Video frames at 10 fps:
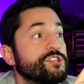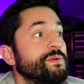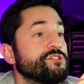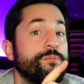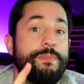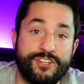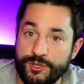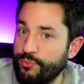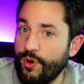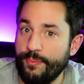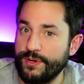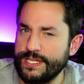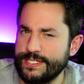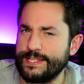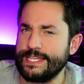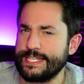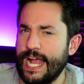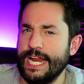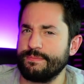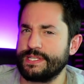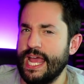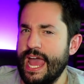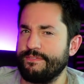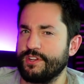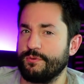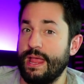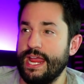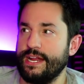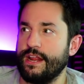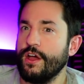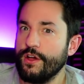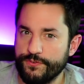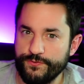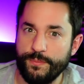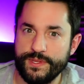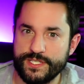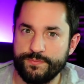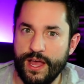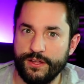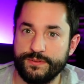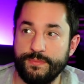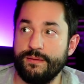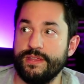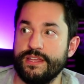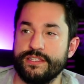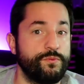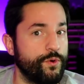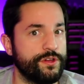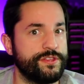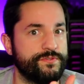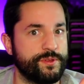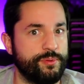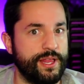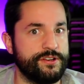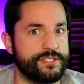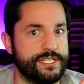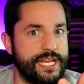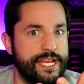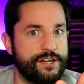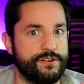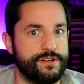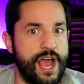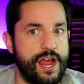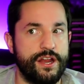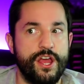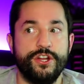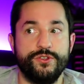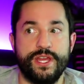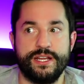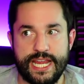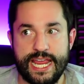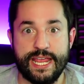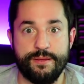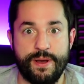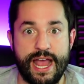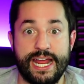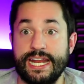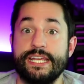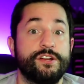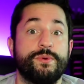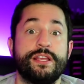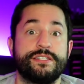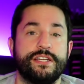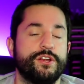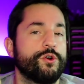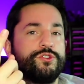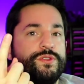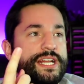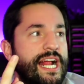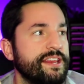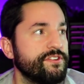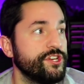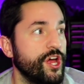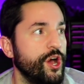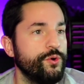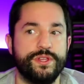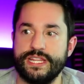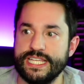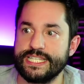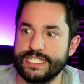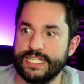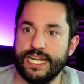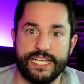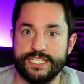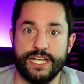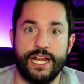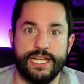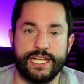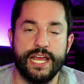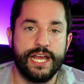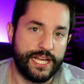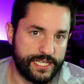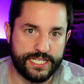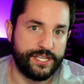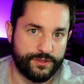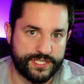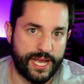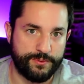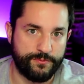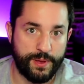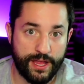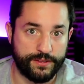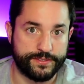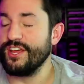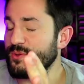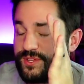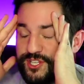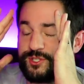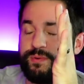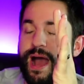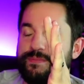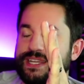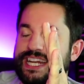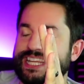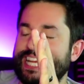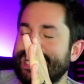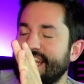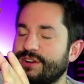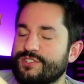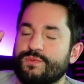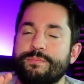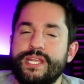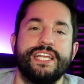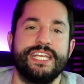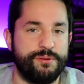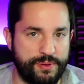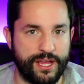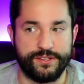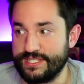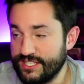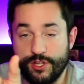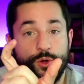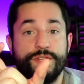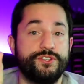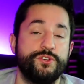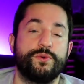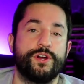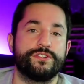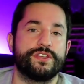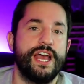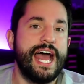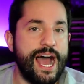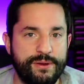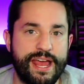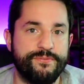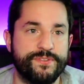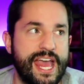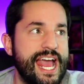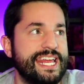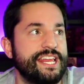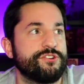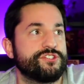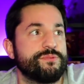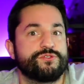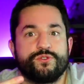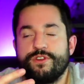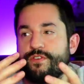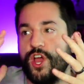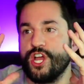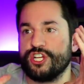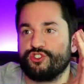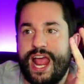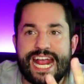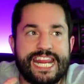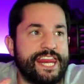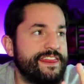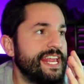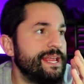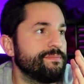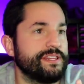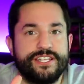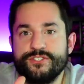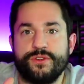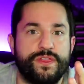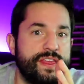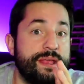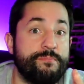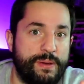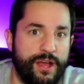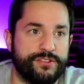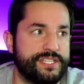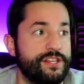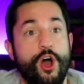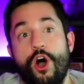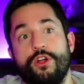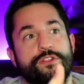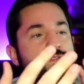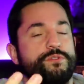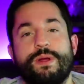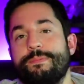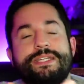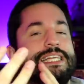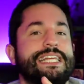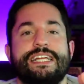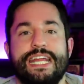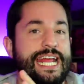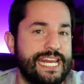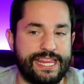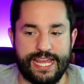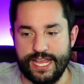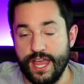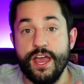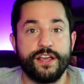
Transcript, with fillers: there's special magic properties that these items have that are made from this pelt? Maybe is it worth it for the players to take it or not? Do they take it, buy it, and get arrested? Or do they not even know that this is an exotic, illegal type of pelt? Another one that just popped in at the end here is reptilian pelts. That's the only two words I would have for that. And there's some sort of dragon-themed, lizard-themed pelts, and all of the reptilian anything